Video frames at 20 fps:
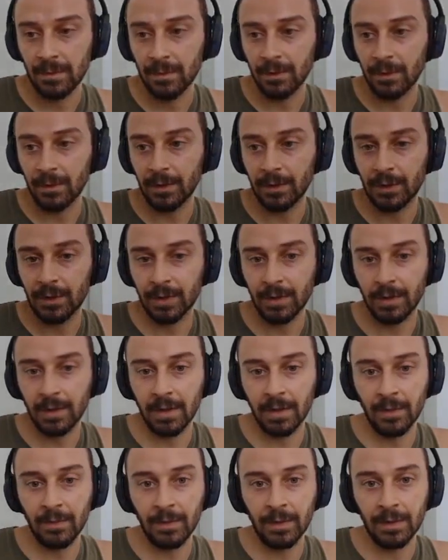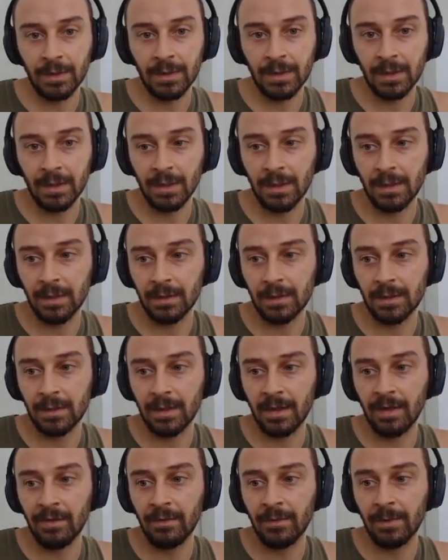We're gonna chill, and we're gonna see
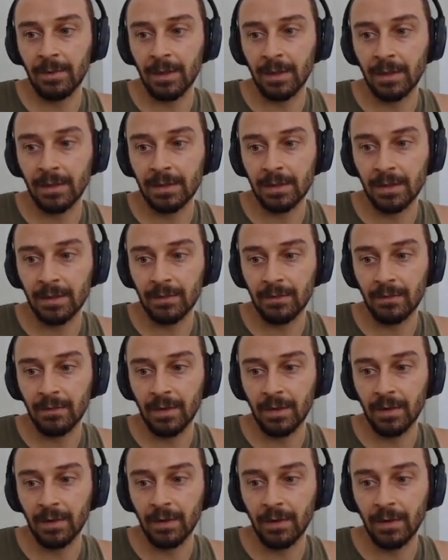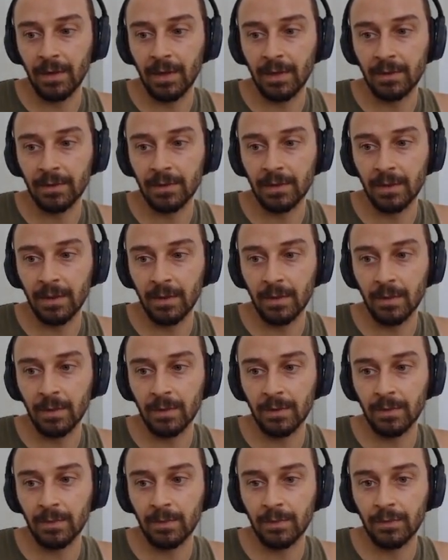everybody else has very low health, so they
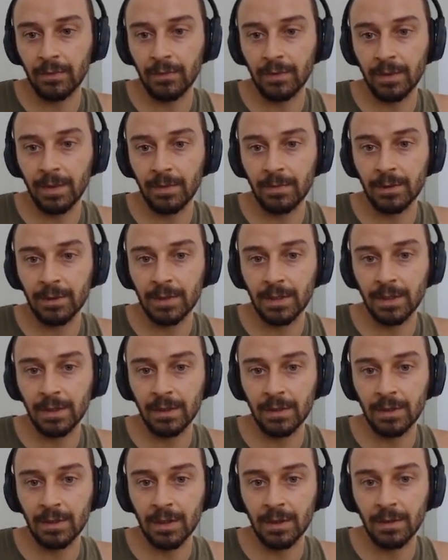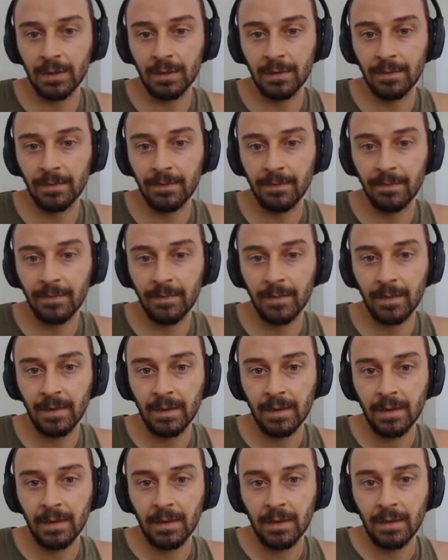will pretty much kill each other.
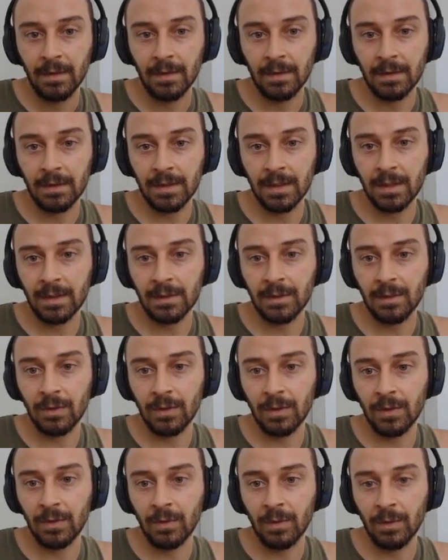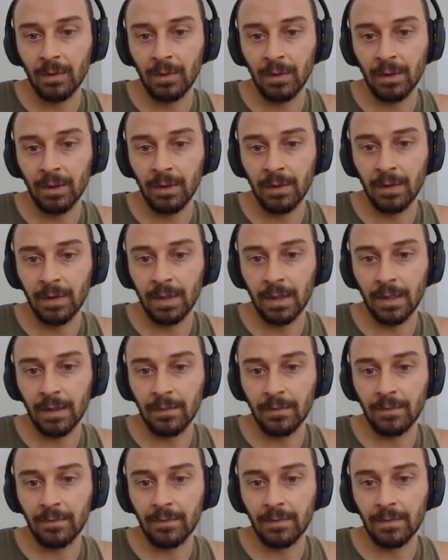This guy's going what we're going.
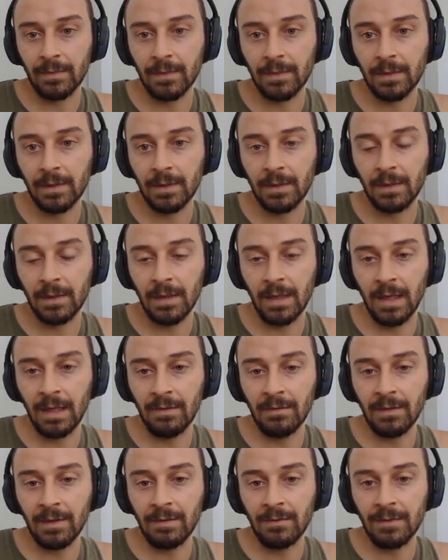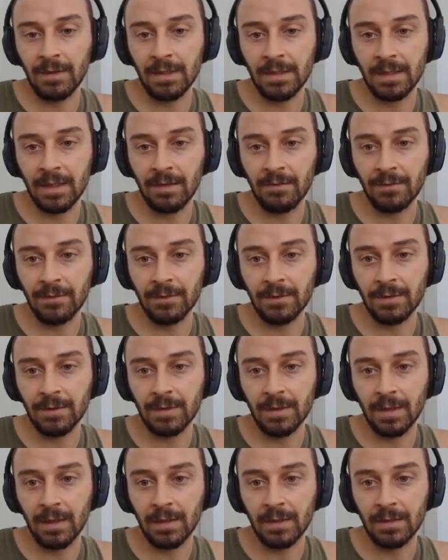Even if he
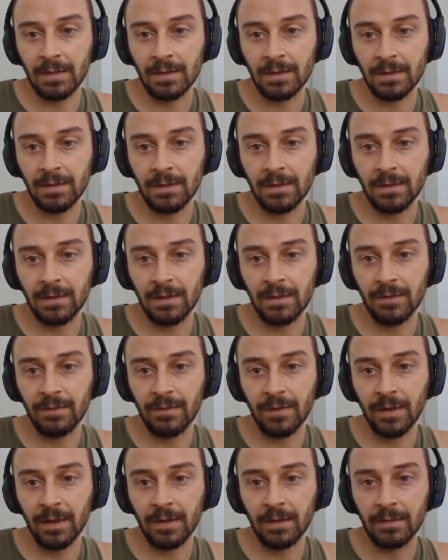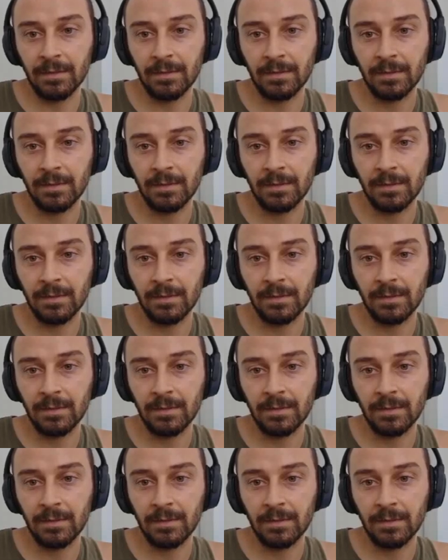Zephyrs us, it's fine.